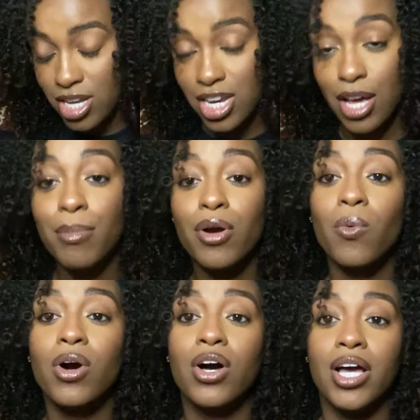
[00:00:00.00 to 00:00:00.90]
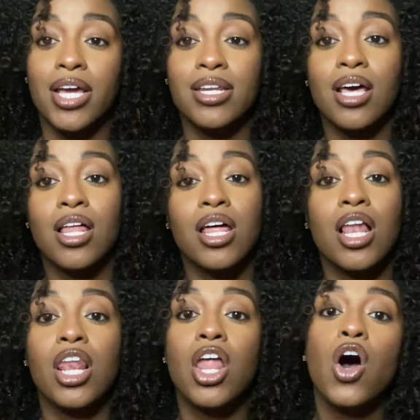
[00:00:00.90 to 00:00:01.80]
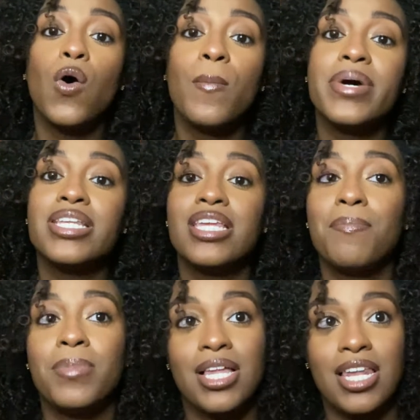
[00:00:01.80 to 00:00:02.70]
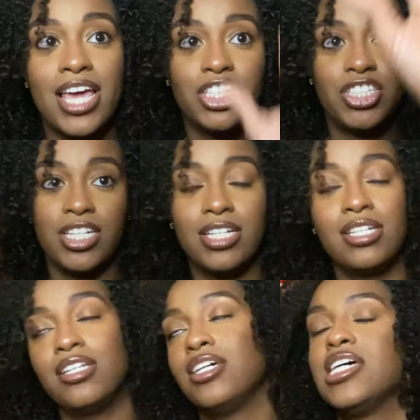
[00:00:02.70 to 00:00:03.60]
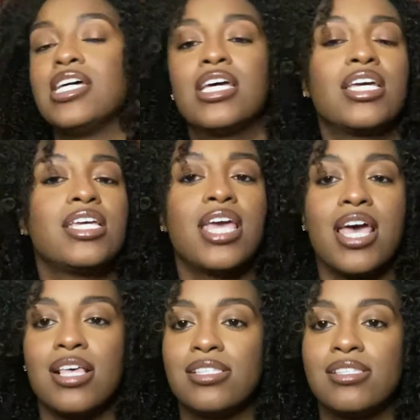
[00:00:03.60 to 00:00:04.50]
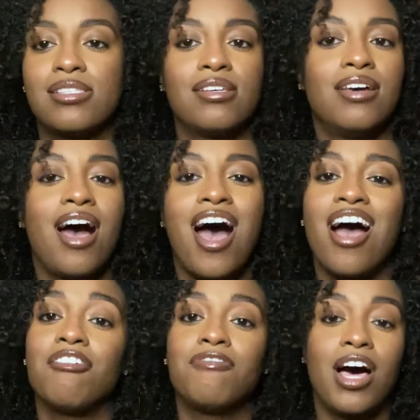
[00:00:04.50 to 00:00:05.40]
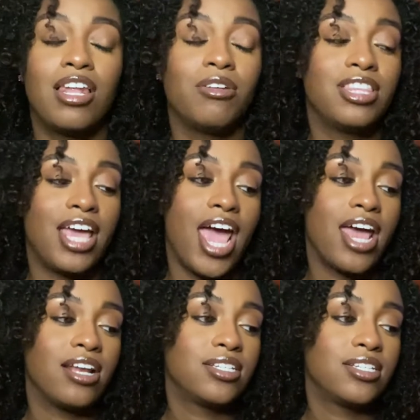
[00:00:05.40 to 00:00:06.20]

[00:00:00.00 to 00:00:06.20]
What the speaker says: Number 1, low manipulation. Yes, I followed that.